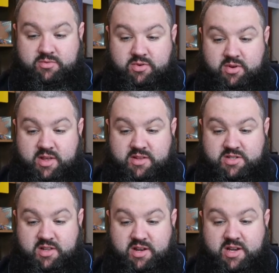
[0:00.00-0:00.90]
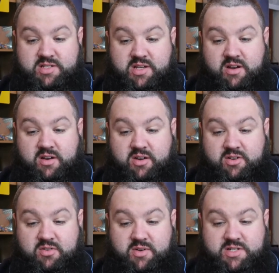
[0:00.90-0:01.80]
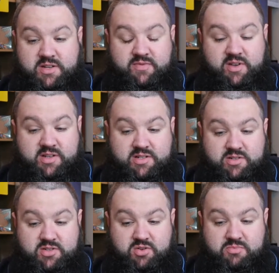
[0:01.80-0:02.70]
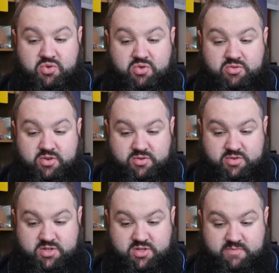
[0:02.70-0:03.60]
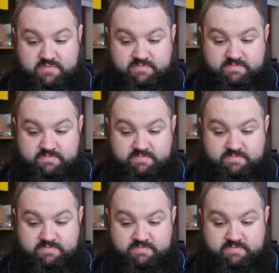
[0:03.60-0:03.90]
Right then, so the last thing I've got to do is defeat two more grunts.